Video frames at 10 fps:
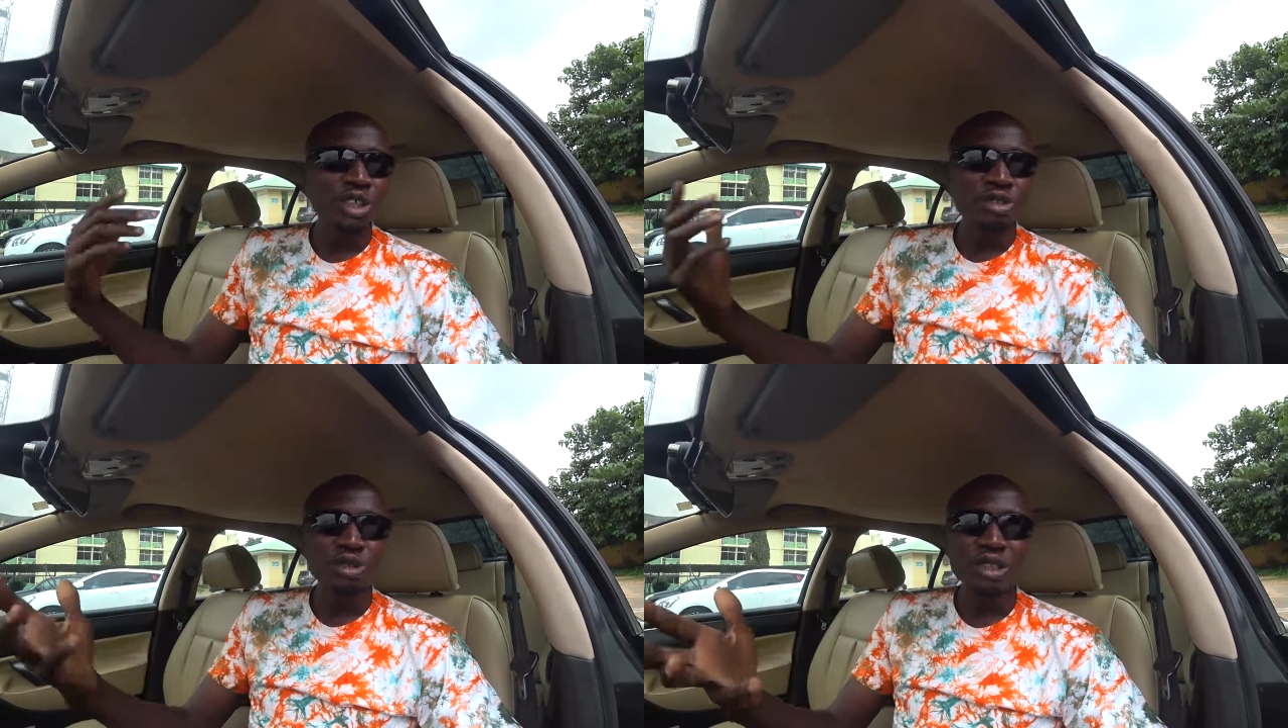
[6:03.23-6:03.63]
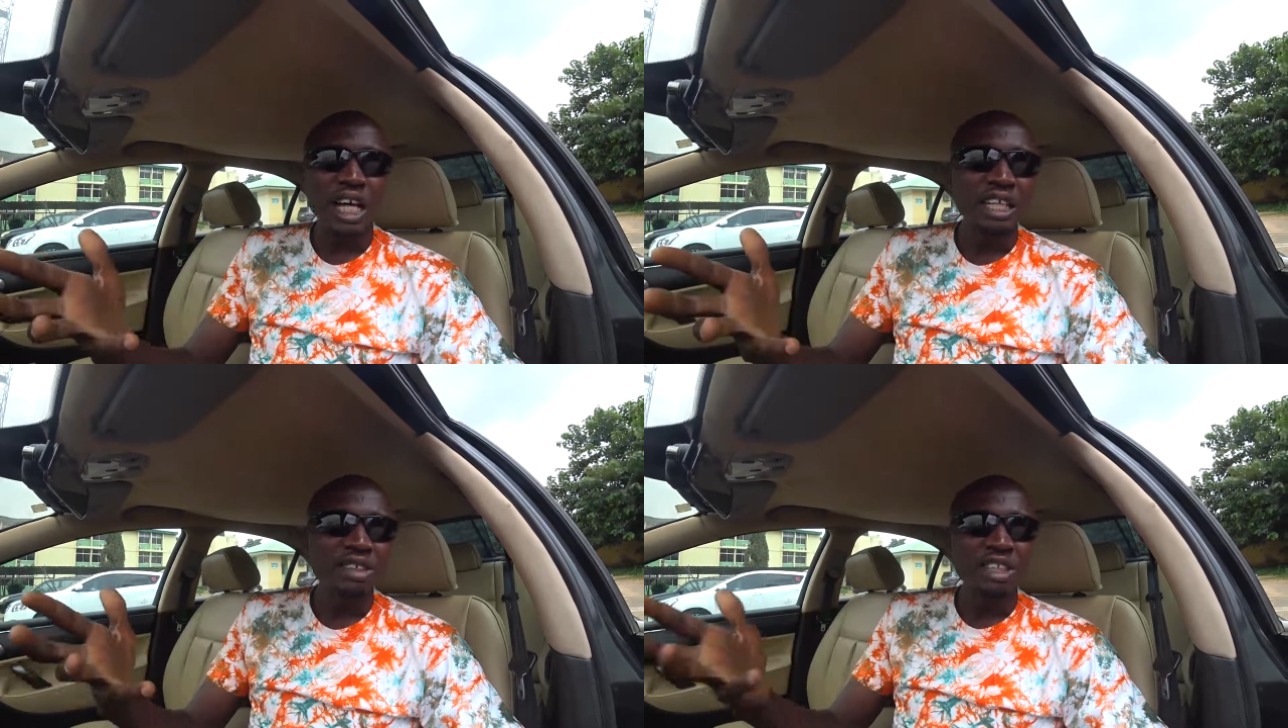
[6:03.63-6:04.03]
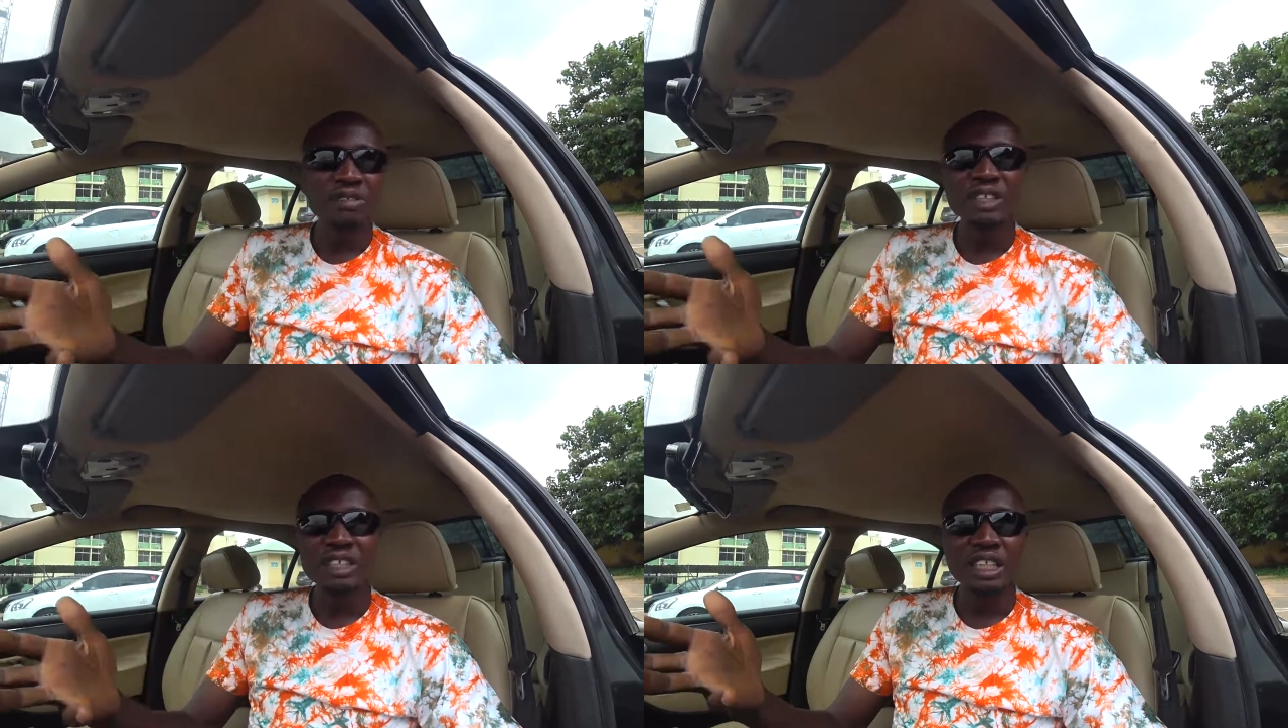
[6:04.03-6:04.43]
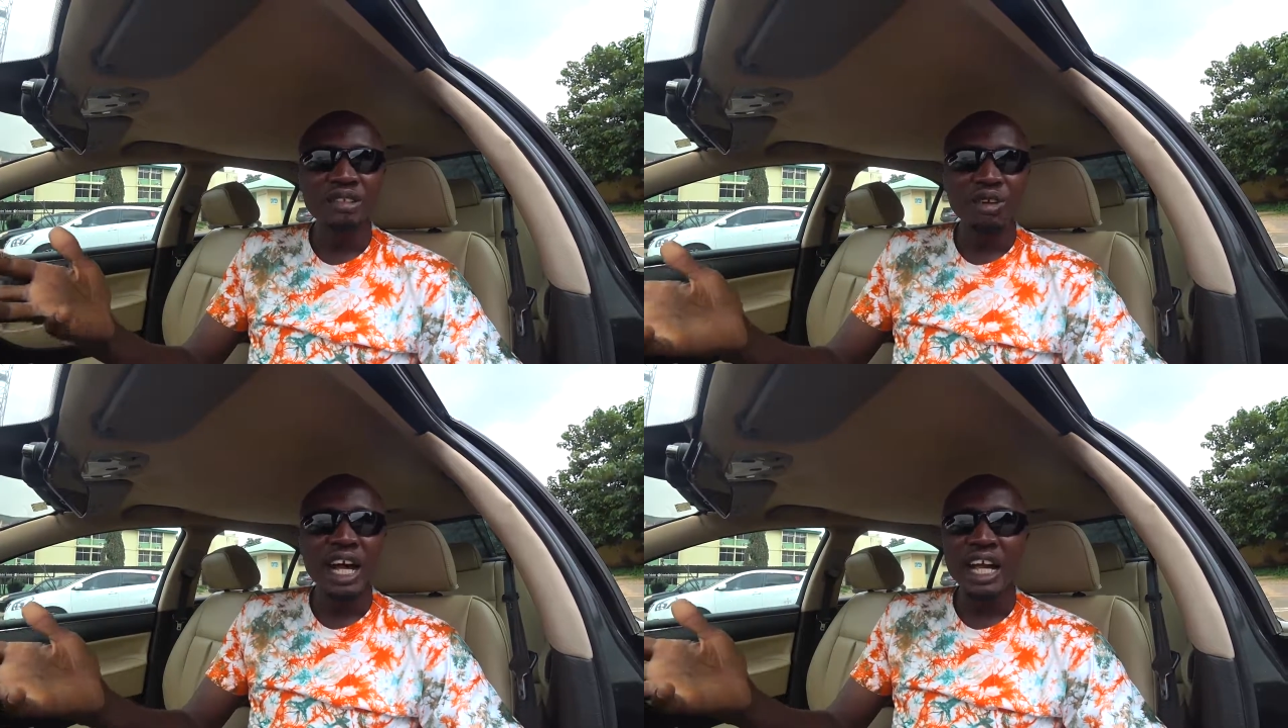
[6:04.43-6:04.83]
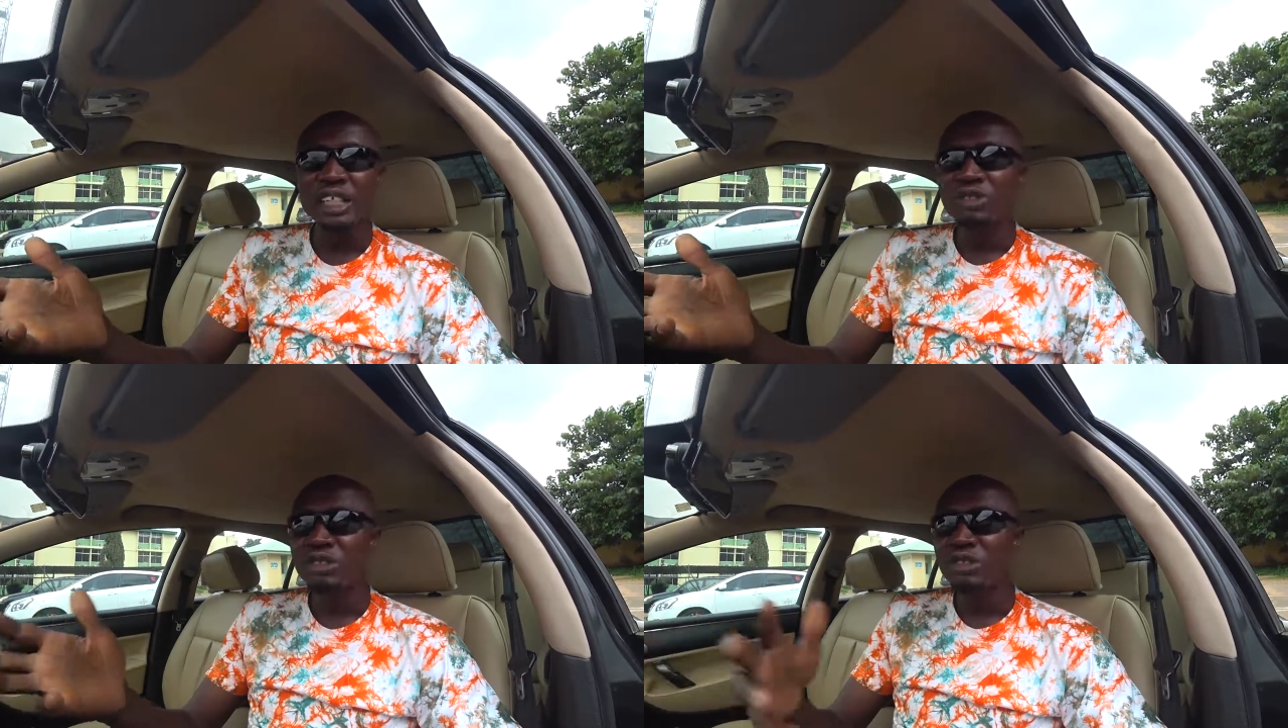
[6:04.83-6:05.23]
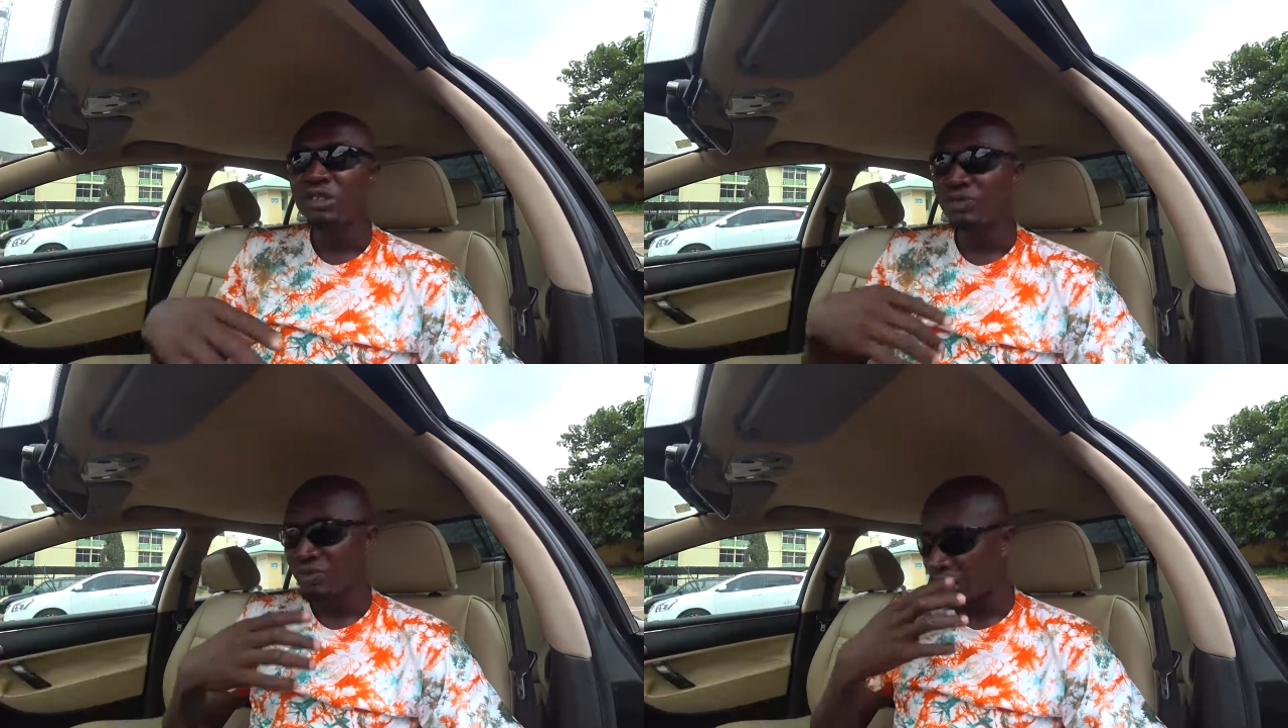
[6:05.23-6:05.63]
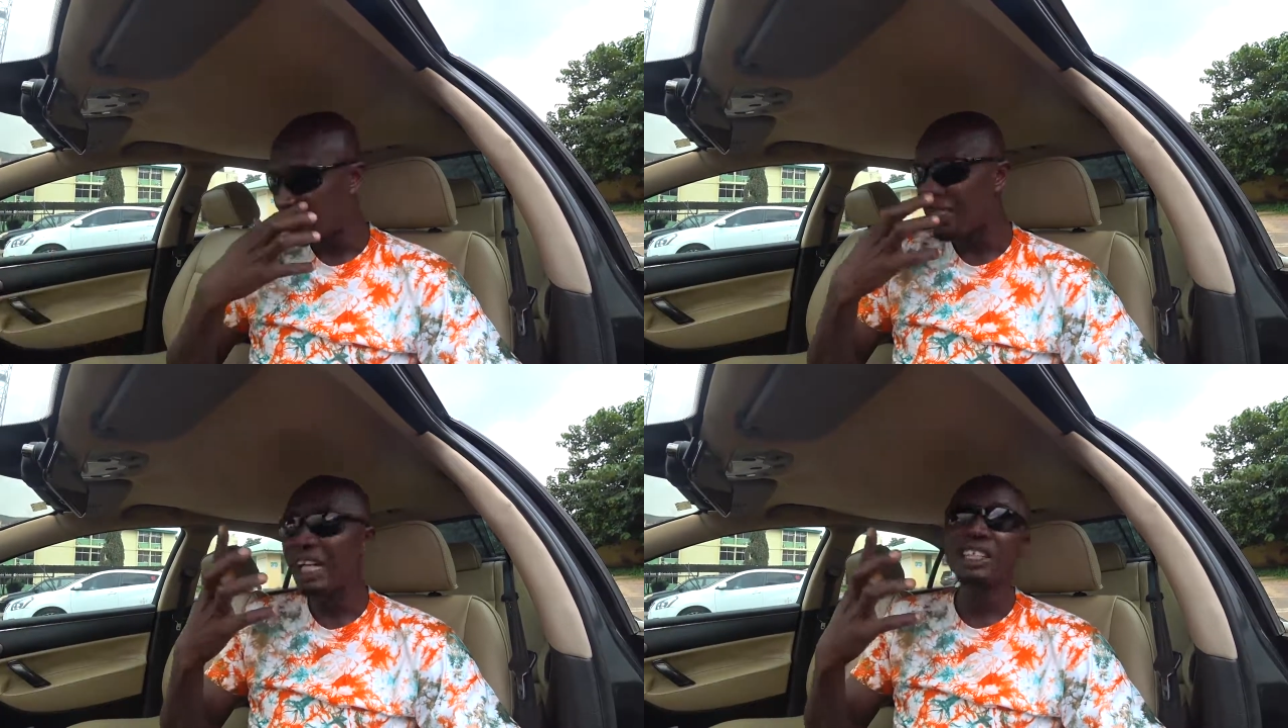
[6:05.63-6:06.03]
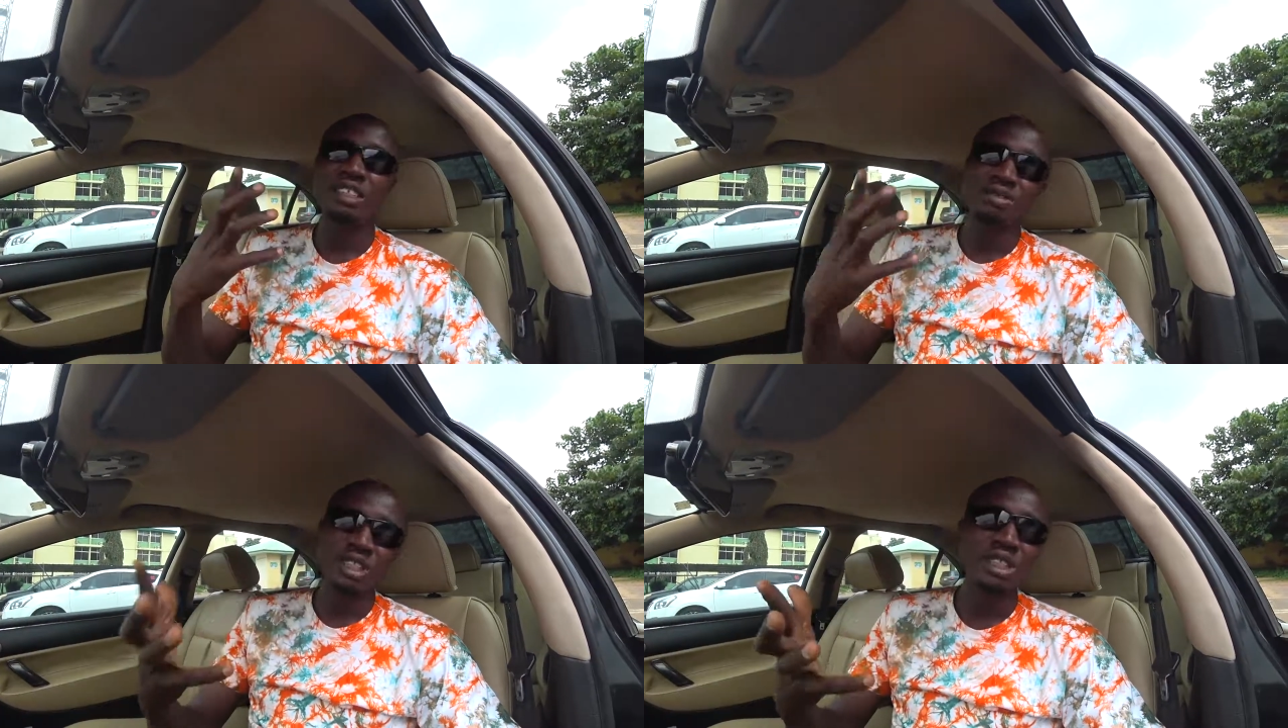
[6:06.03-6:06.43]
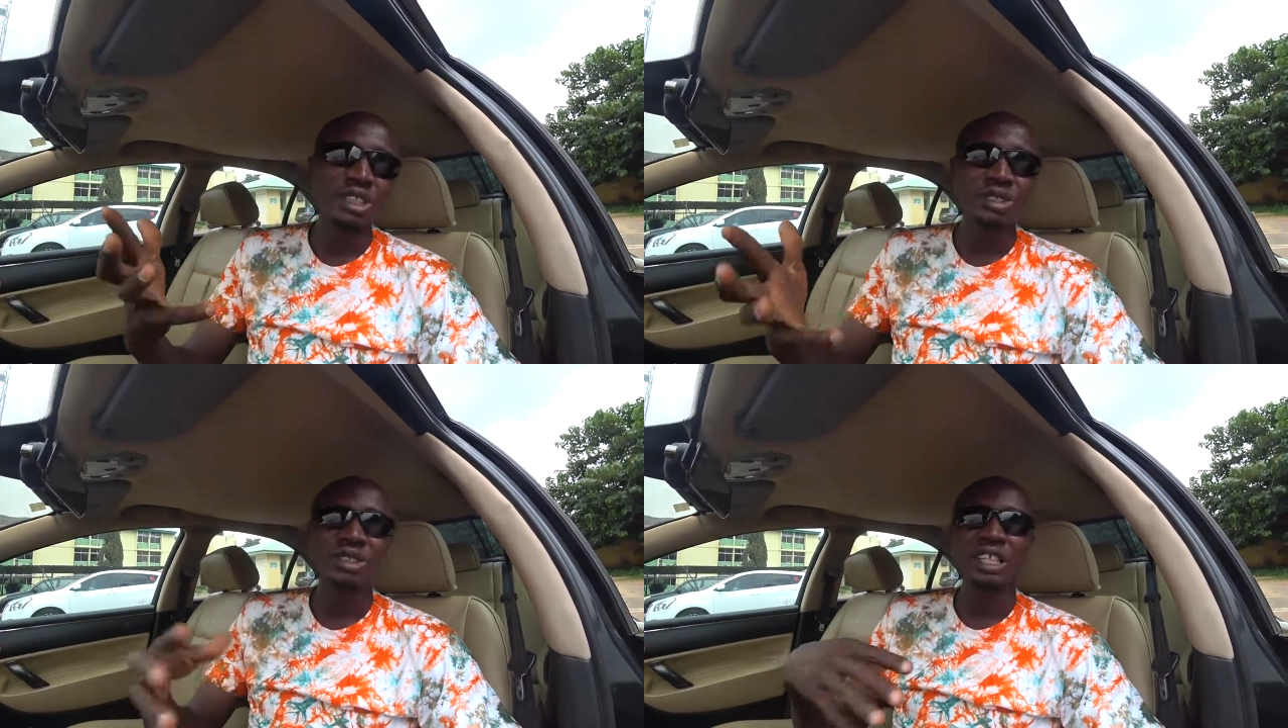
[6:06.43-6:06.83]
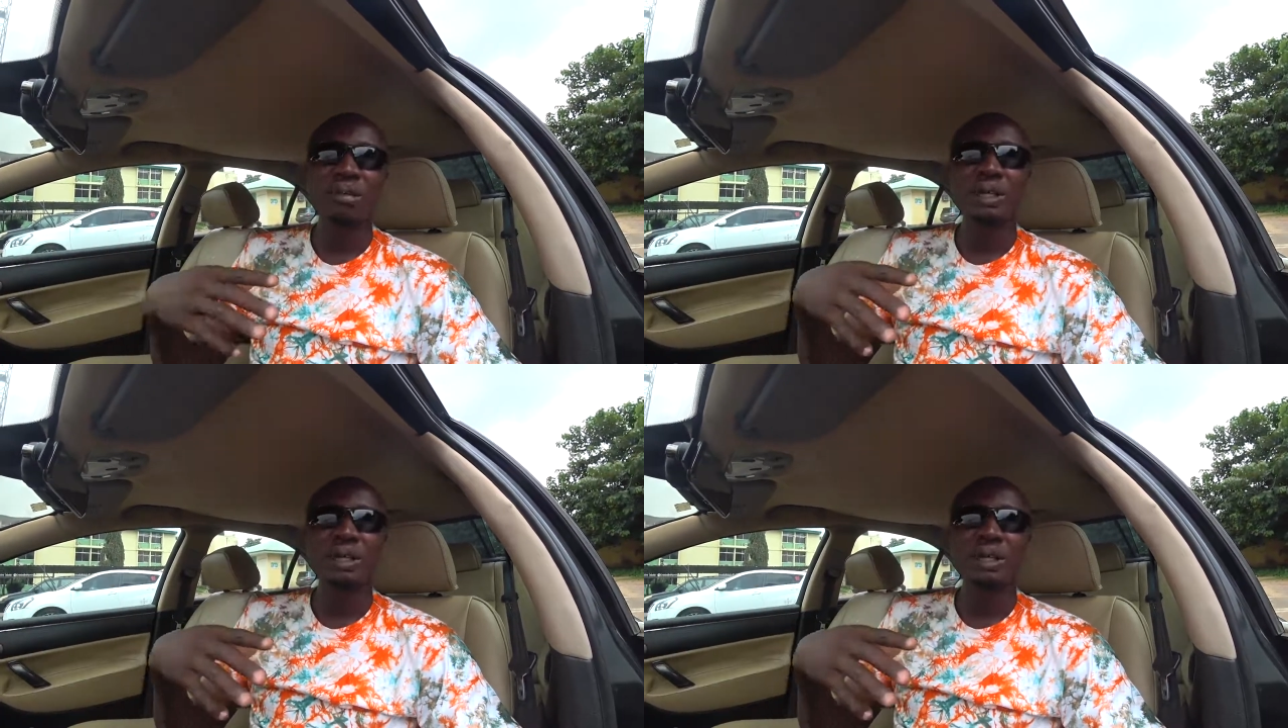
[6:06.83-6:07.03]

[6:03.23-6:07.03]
do that, give it a trial too, especially the V6 user.